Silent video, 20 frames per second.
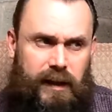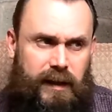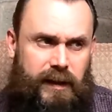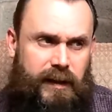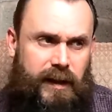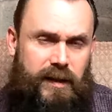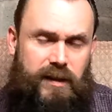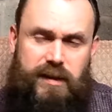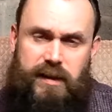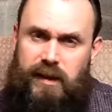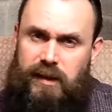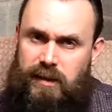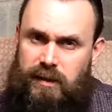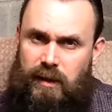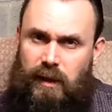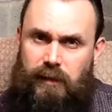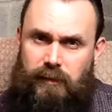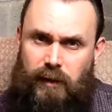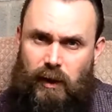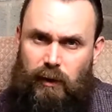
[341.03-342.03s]
And then since
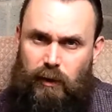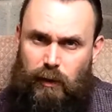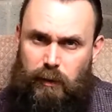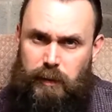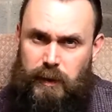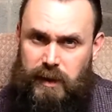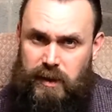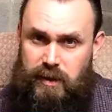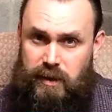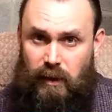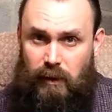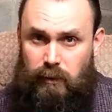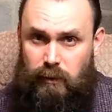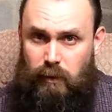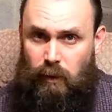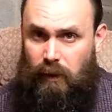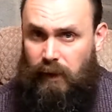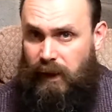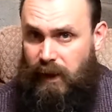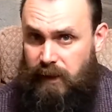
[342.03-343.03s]
I've got up, it snowed
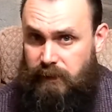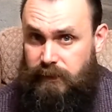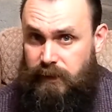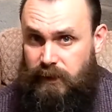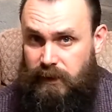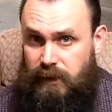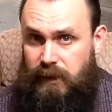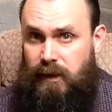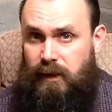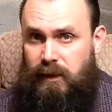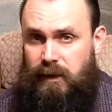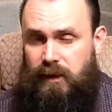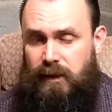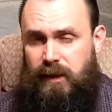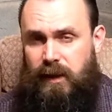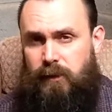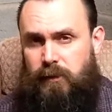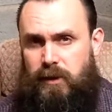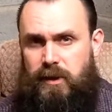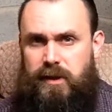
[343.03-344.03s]
quite heavily, and
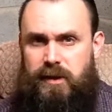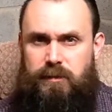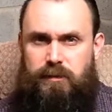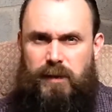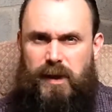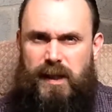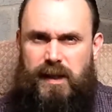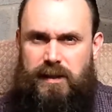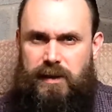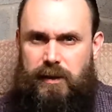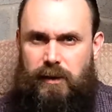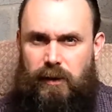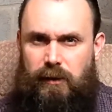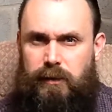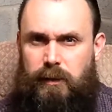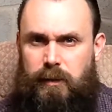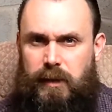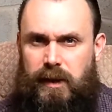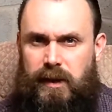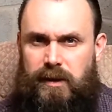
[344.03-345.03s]
now it's easing
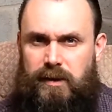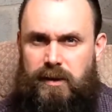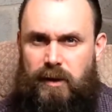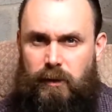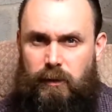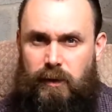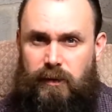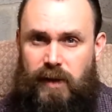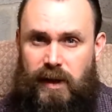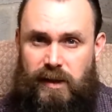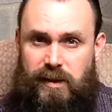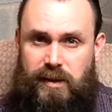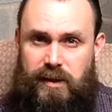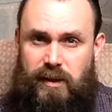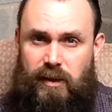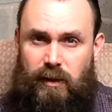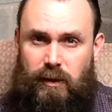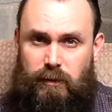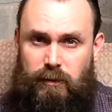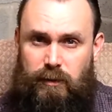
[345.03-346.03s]
off a bit. So we've actually
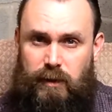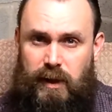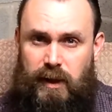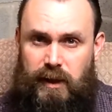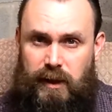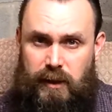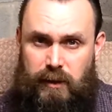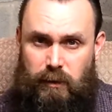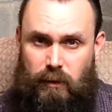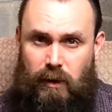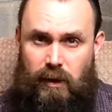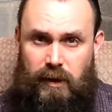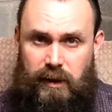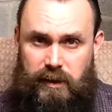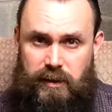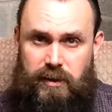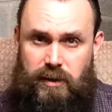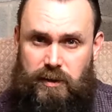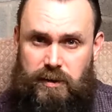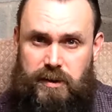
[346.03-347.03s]
got really quite
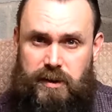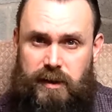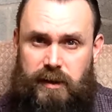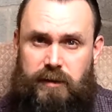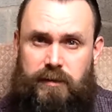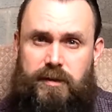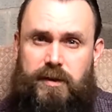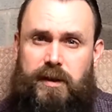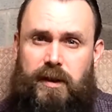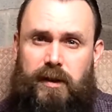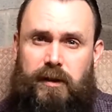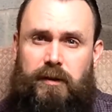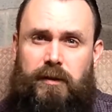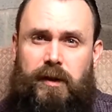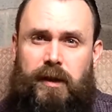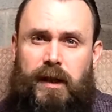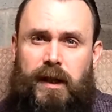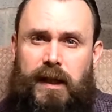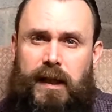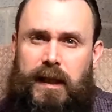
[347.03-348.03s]
a dusting of
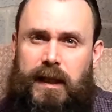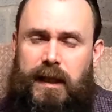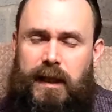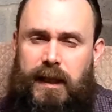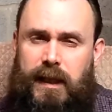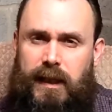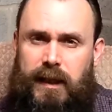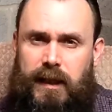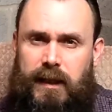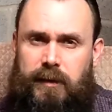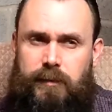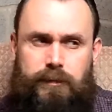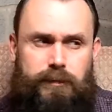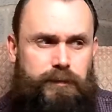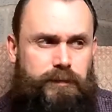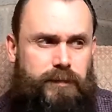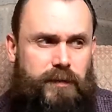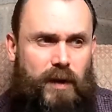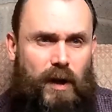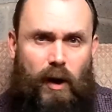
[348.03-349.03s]
snow.
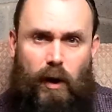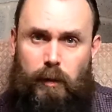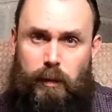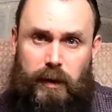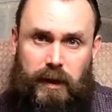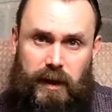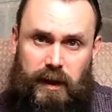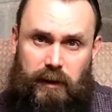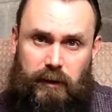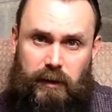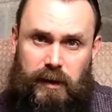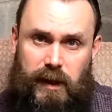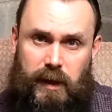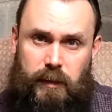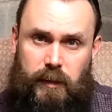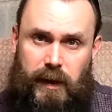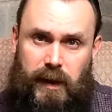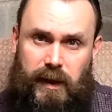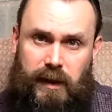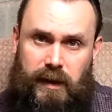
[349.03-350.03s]
I'll put a little
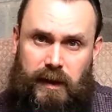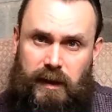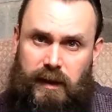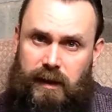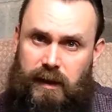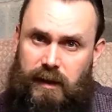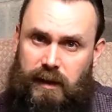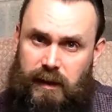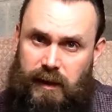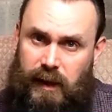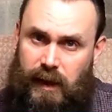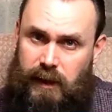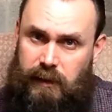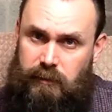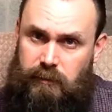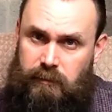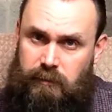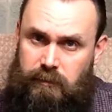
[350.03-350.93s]
clip in now.